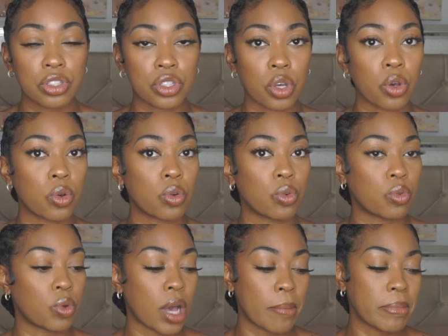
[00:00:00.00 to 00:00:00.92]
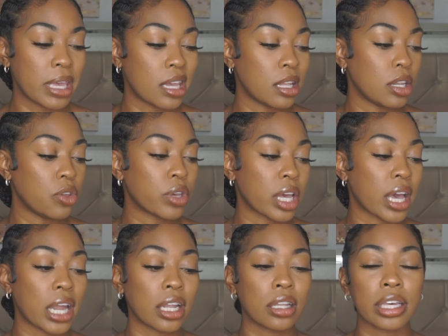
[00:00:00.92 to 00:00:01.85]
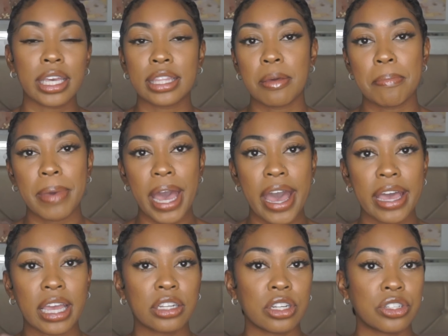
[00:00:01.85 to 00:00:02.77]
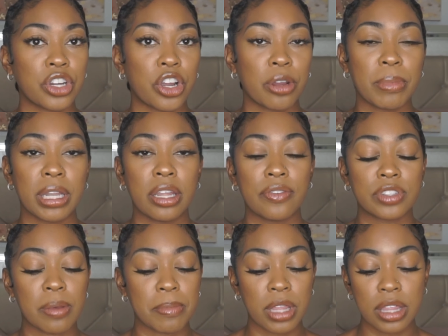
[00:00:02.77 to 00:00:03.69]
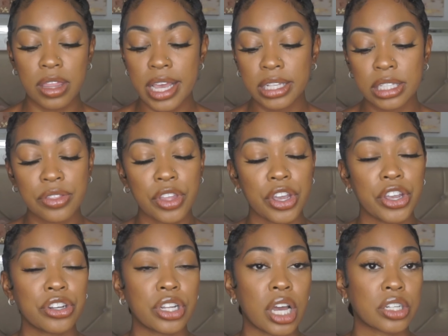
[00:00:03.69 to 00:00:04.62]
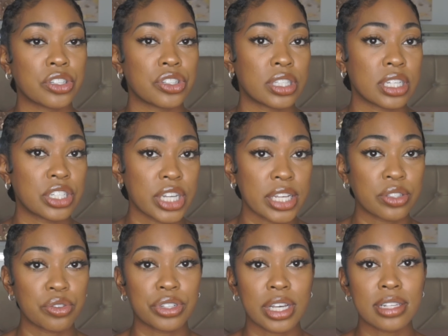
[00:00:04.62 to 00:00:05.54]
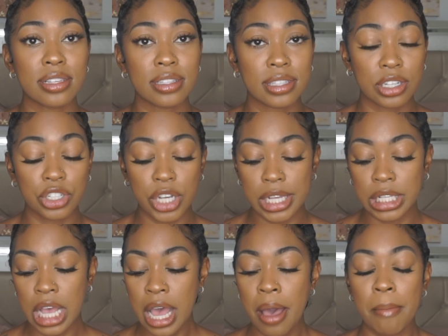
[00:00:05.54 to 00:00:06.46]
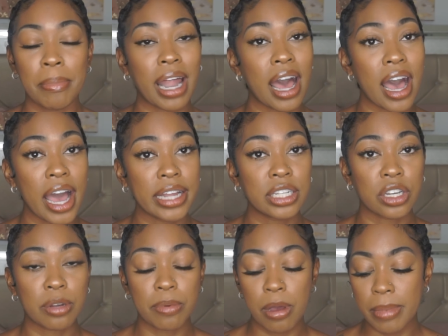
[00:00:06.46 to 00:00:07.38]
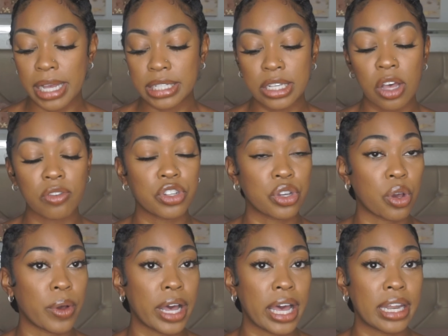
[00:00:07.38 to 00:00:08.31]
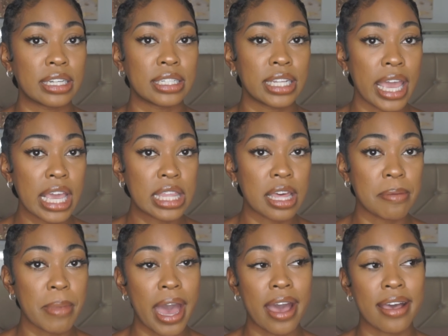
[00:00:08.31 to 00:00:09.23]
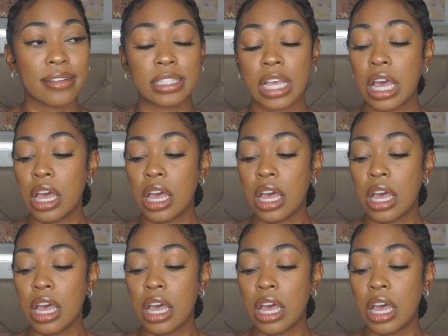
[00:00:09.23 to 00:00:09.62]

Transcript: So I mean, you can kind of look at the back and determine if some of the things in there your doctor suggests or doesn't suggest, but I took it upon myself to go ahead and take them, as